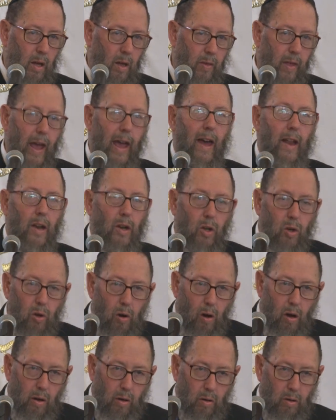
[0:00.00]
They had a
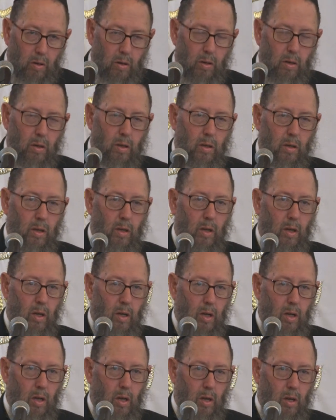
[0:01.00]
daughter
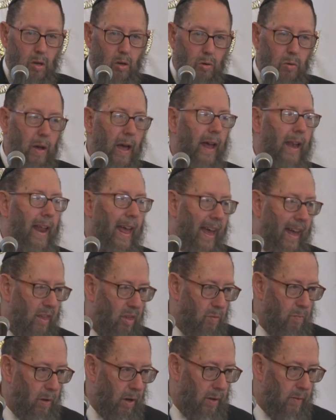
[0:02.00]
who had
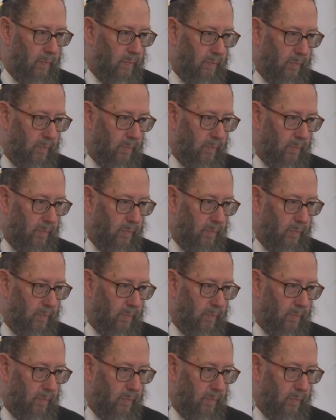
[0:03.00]
asthma,